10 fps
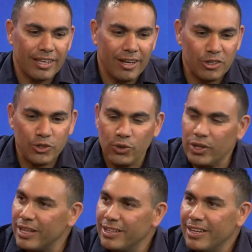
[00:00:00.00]
the
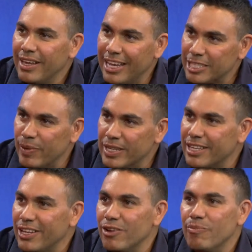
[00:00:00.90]
cultural
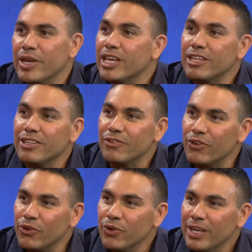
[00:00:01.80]
aspects that you're bringing
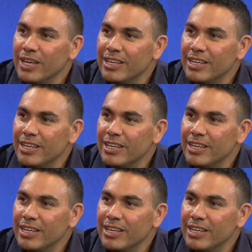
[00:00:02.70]
through